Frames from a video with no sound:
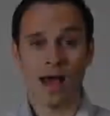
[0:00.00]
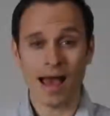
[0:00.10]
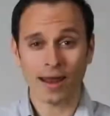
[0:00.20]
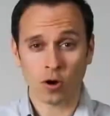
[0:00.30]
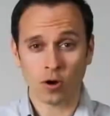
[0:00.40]

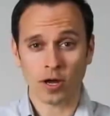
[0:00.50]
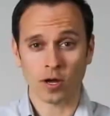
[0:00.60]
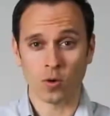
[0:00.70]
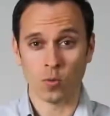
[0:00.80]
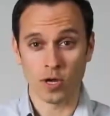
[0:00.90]
At AUDAC,
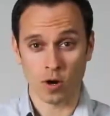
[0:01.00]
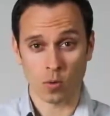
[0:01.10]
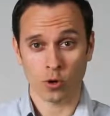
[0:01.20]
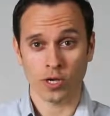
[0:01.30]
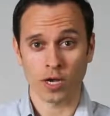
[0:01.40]
we are
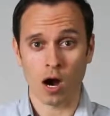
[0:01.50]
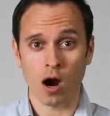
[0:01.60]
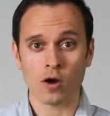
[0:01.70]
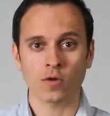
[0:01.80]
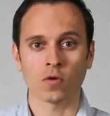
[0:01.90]
working
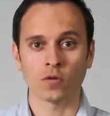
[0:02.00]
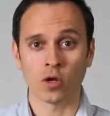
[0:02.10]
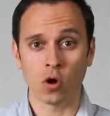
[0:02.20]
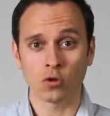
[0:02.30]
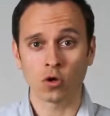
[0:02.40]
hard on the
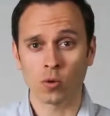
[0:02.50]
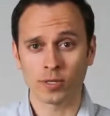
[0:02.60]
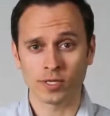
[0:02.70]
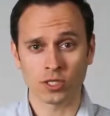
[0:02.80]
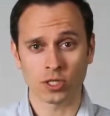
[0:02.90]
ongoing
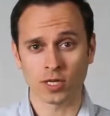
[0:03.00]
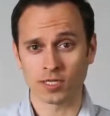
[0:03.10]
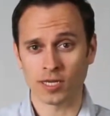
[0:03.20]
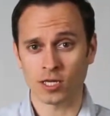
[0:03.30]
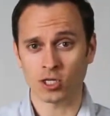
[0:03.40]

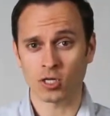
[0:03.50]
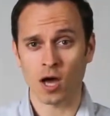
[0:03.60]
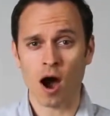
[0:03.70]
digitalization